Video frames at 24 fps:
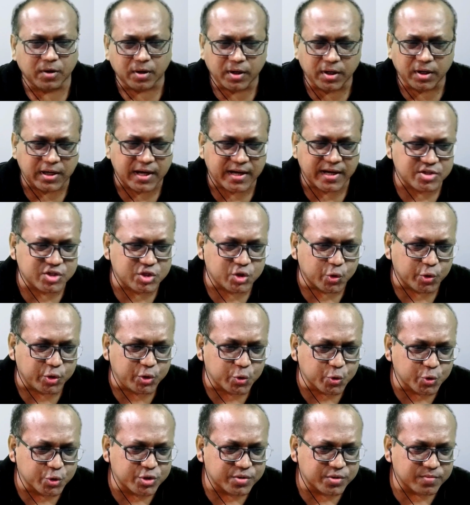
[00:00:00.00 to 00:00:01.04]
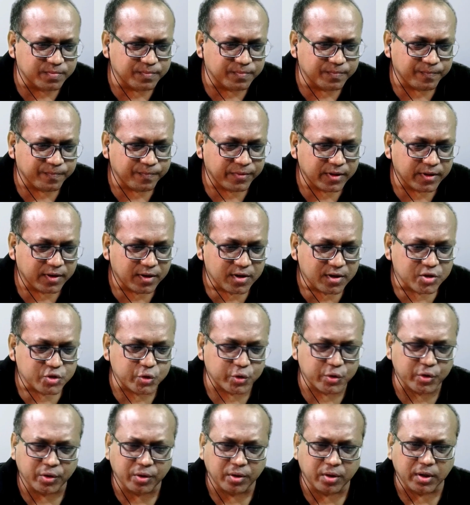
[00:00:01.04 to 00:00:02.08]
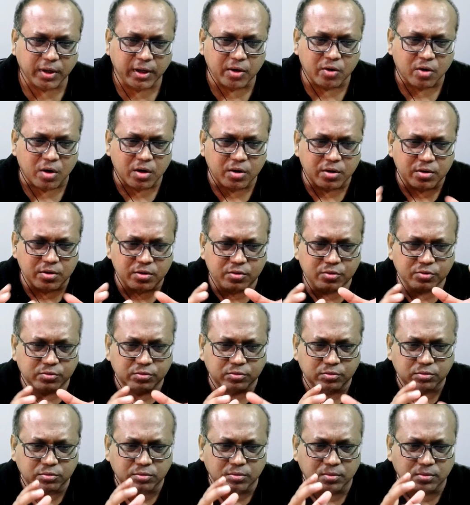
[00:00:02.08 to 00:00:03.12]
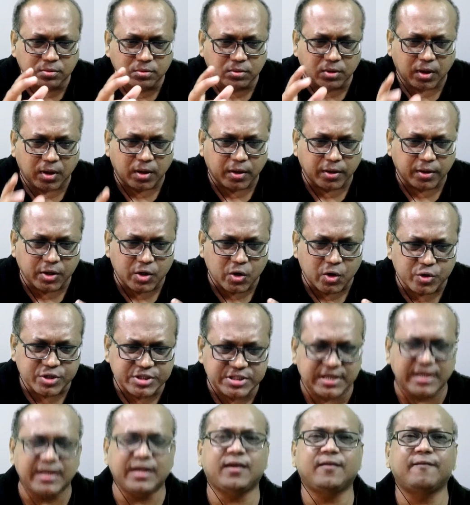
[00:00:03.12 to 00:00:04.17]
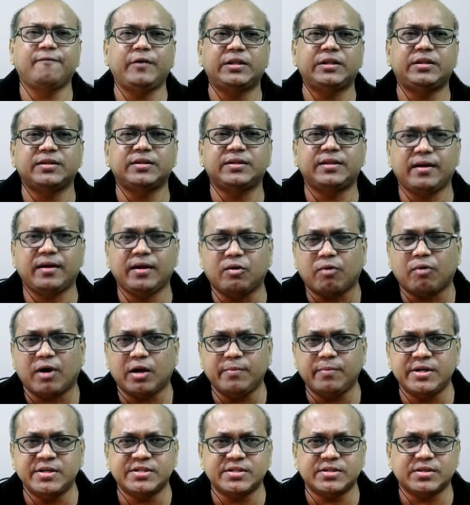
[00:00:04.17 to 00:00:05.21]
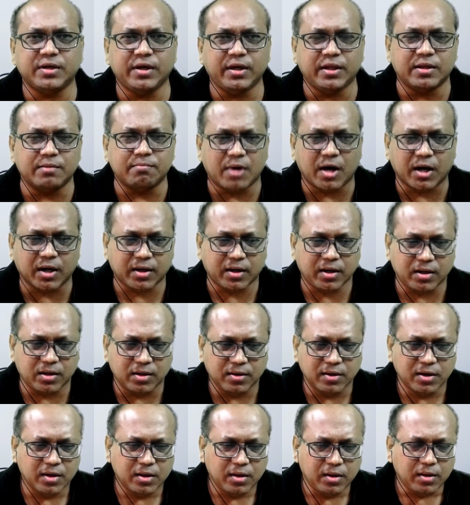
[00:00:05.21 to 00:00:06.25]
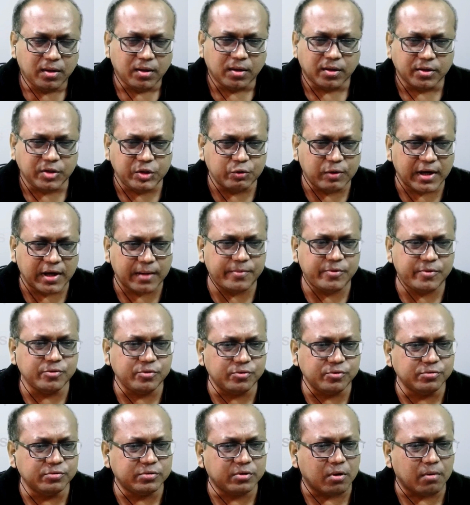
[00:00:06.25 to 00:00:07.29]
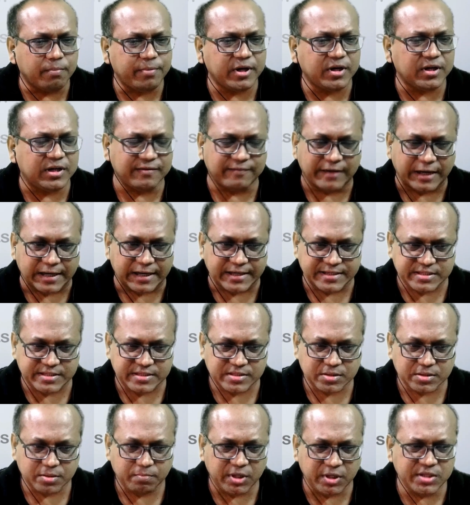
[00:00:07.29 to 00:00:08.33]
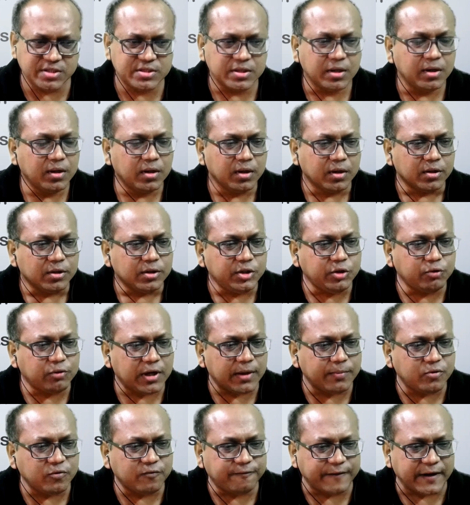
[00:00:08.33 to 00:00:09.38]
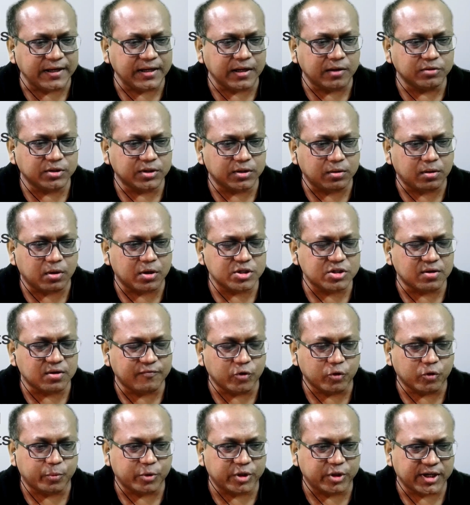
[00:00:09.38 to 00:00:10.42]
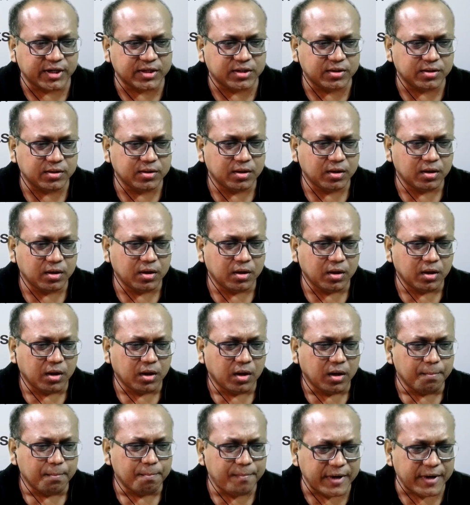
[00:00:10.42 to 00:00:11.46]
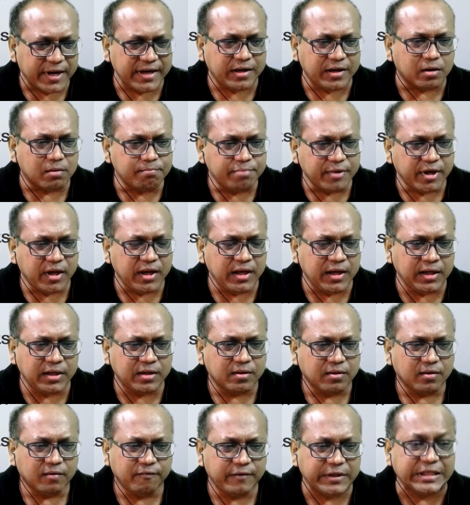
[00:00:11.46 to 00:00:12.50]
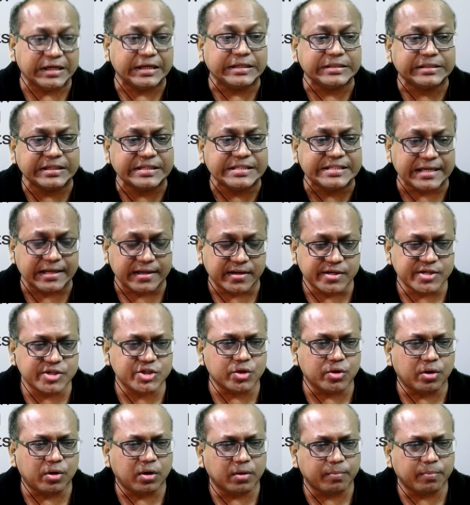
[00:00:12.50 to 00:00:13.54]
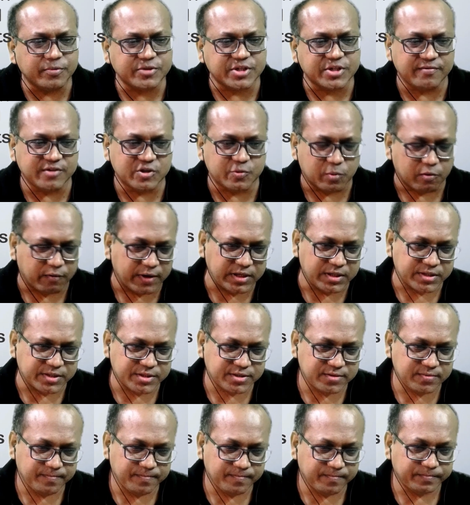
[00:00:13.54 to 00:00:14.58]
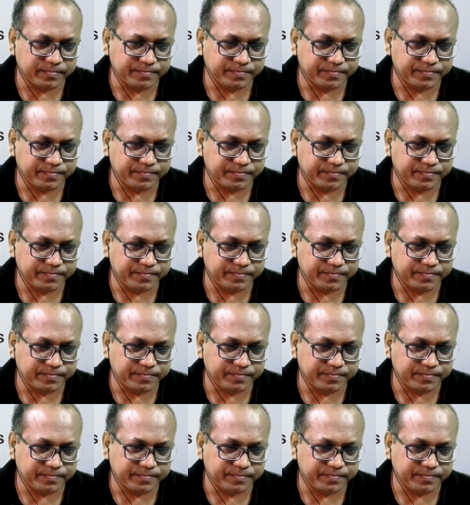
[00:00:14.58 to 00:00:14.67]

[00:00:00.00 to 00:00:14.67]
it has no use. So in order to sync with the requirements in the market, you have to do competitive analysis. Means you have to find out the cost of your product by comparing it with other sellers or service providers.